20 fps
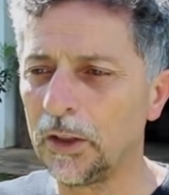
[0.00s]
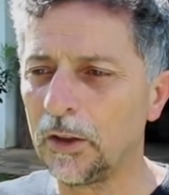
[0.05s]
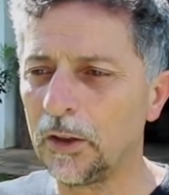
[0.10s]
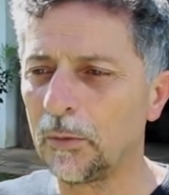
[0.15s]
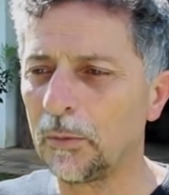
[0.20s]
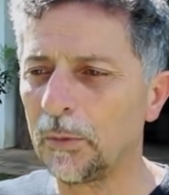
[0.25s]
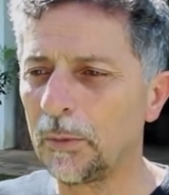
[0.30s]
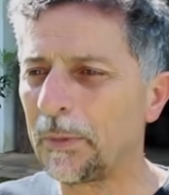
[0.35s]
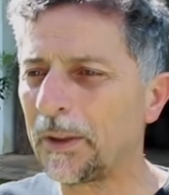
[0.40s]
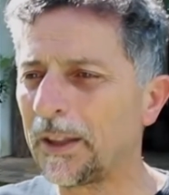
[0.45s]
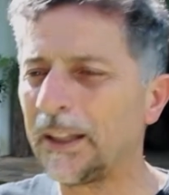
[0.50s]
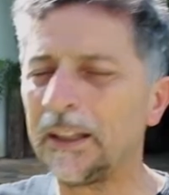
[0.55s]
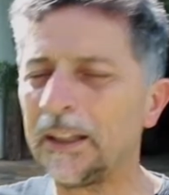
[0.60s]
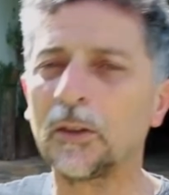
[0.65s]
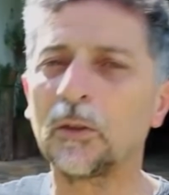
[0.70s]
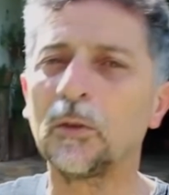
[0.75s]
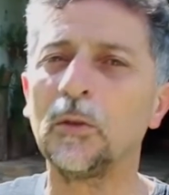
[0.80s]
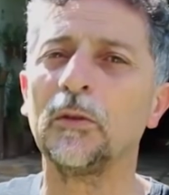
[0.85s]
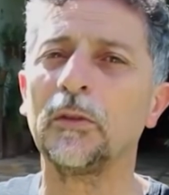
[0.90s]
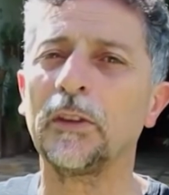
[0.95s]
talk
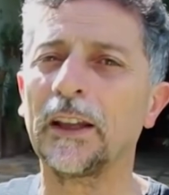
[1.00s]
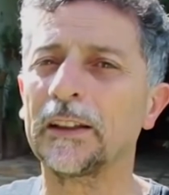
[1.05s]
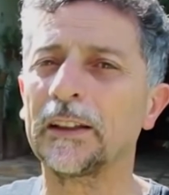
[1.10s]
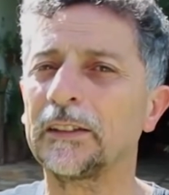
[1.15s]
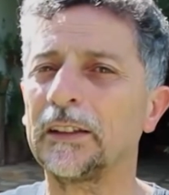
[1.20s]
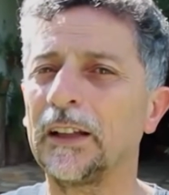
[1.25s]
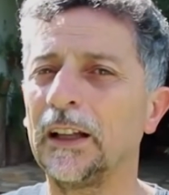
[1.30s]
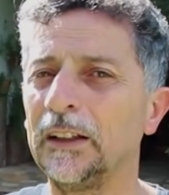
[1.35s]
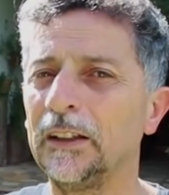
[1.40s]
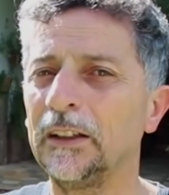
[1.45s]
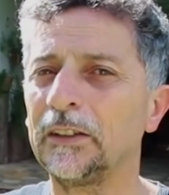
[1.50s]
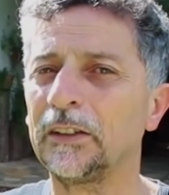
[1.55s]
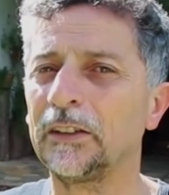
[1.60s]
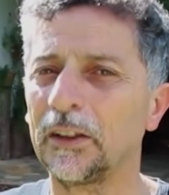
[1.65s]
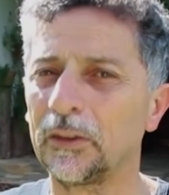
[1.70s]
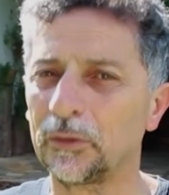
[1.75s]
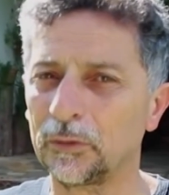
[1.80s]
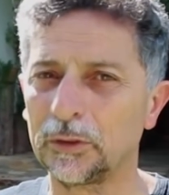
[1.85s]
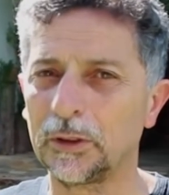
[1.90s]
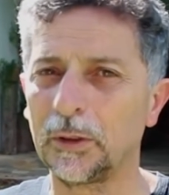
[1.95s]
beforehand.
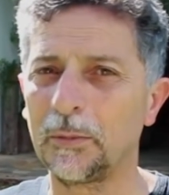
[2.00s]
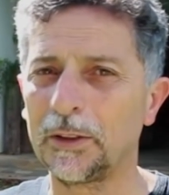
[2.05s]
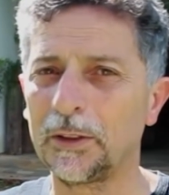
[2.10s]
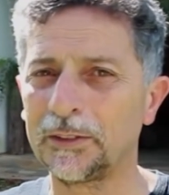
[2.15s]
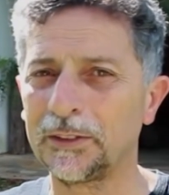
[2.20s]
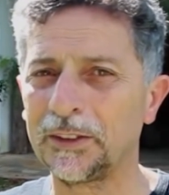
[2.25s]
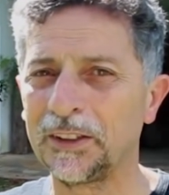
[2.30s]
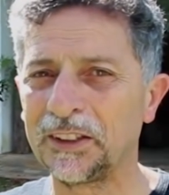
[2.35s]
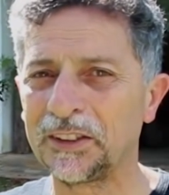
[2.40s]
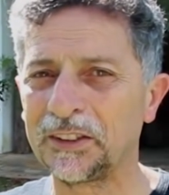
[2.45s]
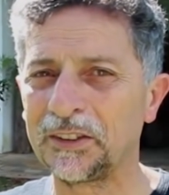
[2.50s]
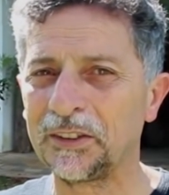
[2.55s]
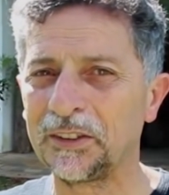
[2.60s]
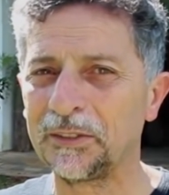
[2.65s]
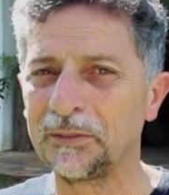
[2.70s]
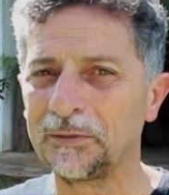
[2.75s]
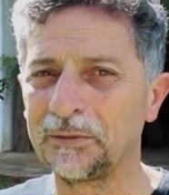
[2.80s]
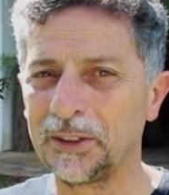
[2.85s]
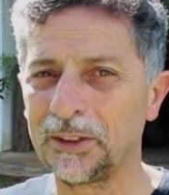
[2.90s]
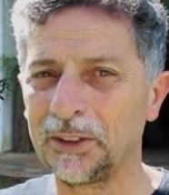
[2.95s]
It helps a
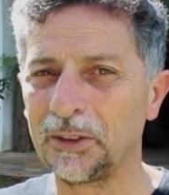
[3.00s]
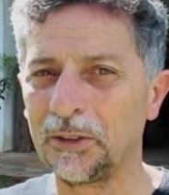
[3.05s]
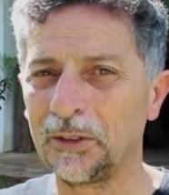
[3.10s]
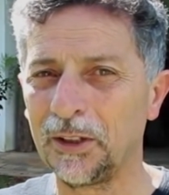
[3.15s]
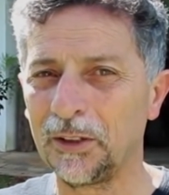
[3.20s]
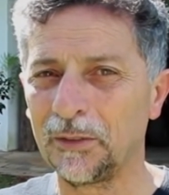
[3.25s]
lot.